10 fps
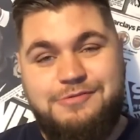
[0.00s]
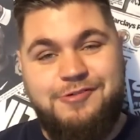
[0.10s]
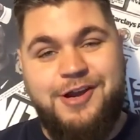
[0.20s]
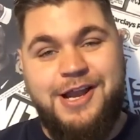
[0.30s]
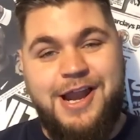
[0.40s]

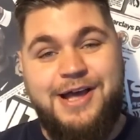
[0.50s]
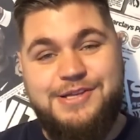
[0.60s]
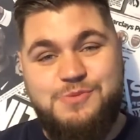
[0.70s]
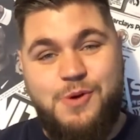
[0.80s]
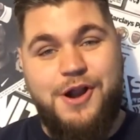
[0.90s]

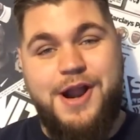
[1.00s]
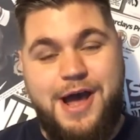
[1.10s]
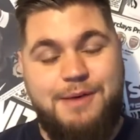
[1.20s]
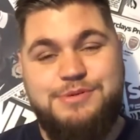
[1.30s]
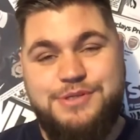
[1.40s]
realise what an
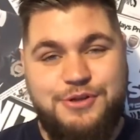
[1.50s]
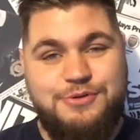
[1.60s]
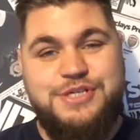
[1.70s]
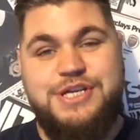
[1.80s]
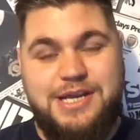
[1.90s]

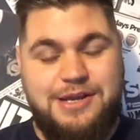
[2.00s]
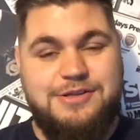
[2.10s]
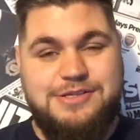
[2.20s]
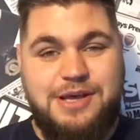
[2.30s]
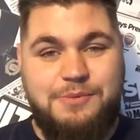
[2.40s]
absolute
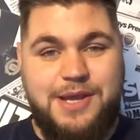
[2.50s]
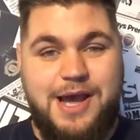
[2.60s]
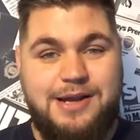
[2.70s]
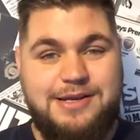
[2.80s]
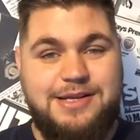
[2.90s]
genius that we
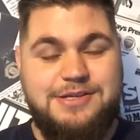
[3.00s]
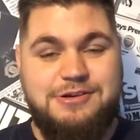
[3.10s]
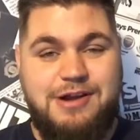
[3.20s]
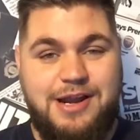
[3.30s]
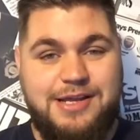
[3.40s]
had in
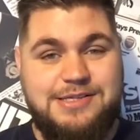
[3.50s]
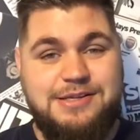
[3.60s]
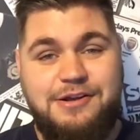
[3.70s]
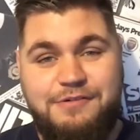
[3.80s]
Sir Alex.